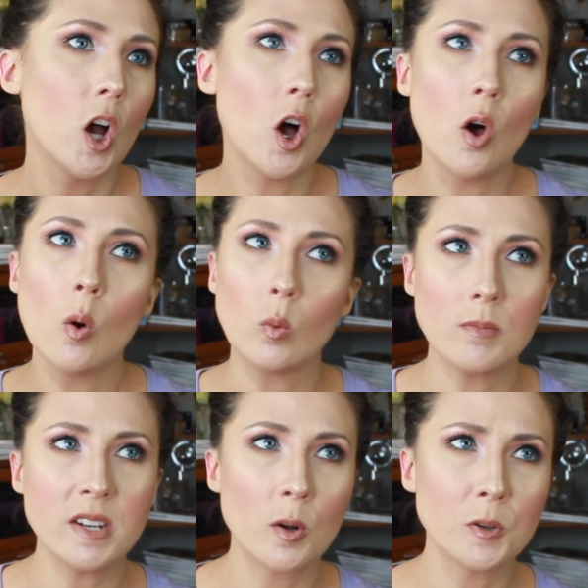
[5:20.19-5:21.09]
oh,
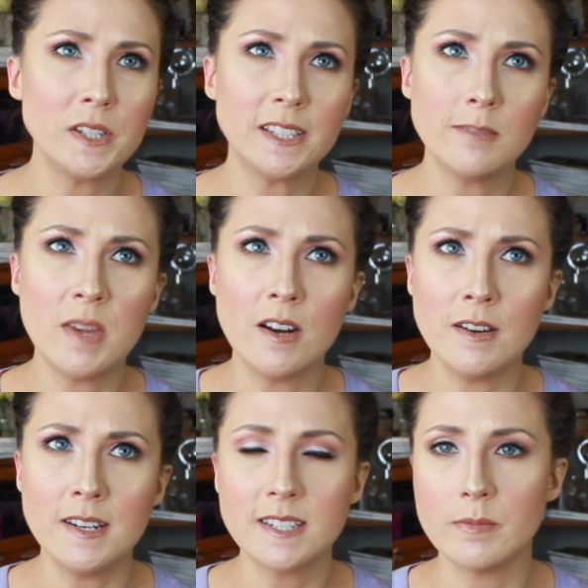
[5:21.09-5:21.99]
women only get
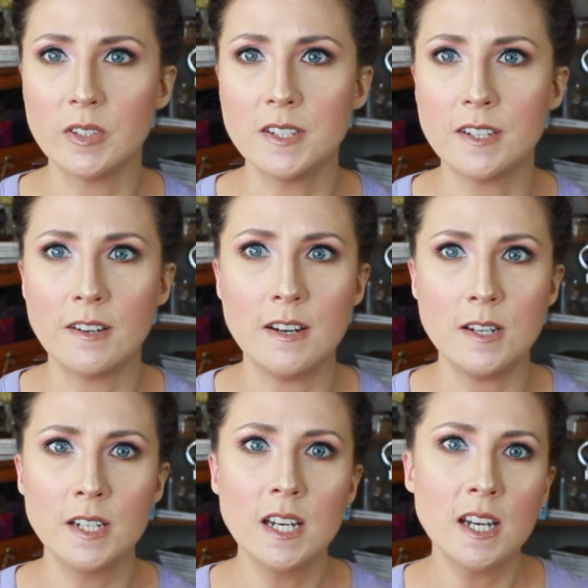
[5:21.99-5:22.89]
married to the military